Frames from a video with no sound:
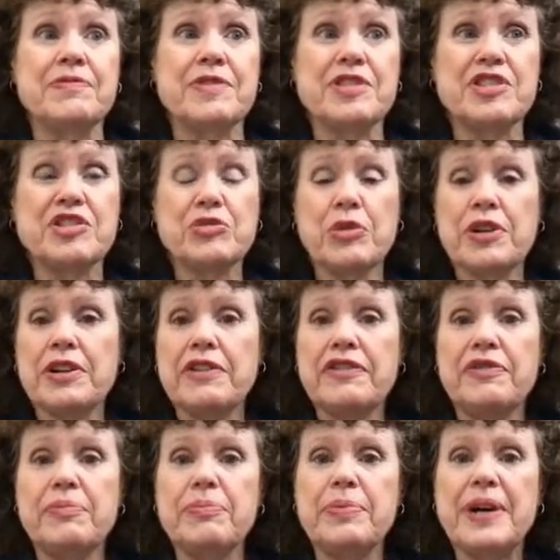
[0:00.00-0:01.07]
Sort
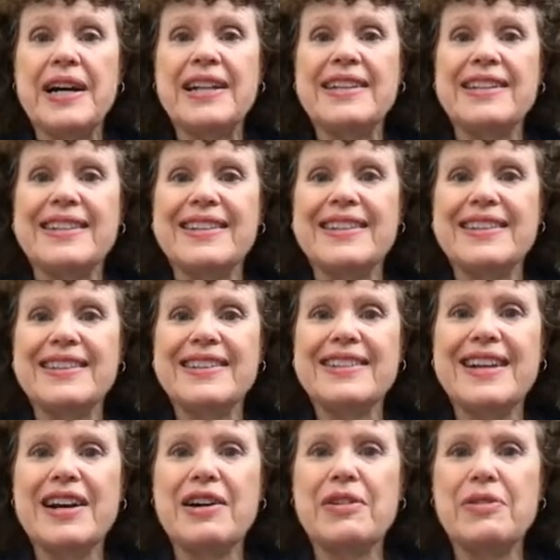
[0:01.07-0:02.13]
of, but
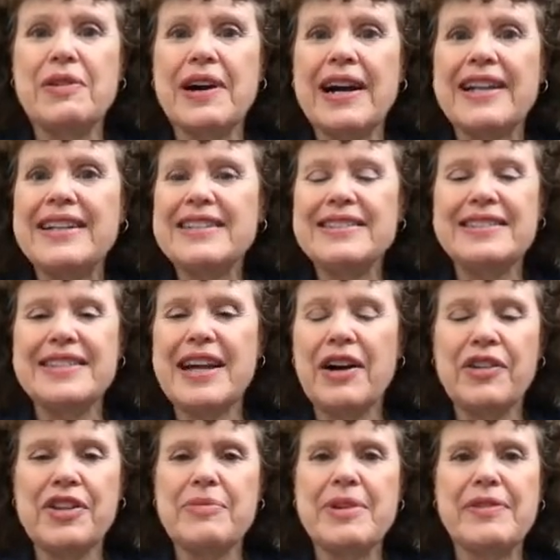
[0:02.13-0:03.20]
I didn't
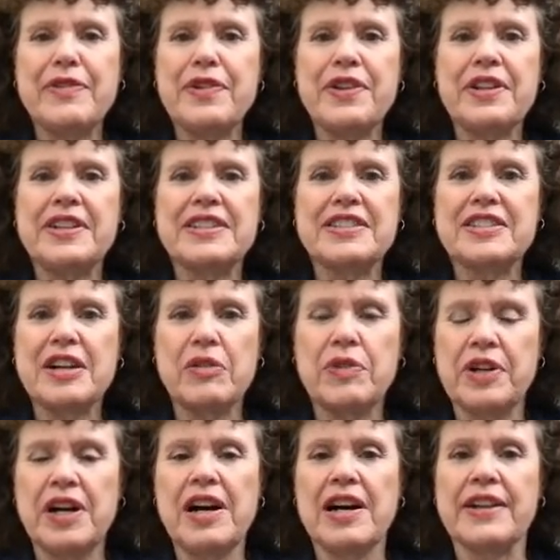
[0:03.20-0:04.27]
tell them everything that's
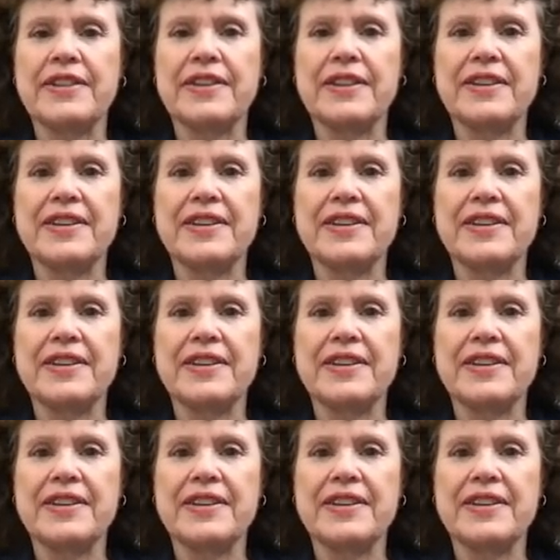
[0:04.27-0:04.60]
going on.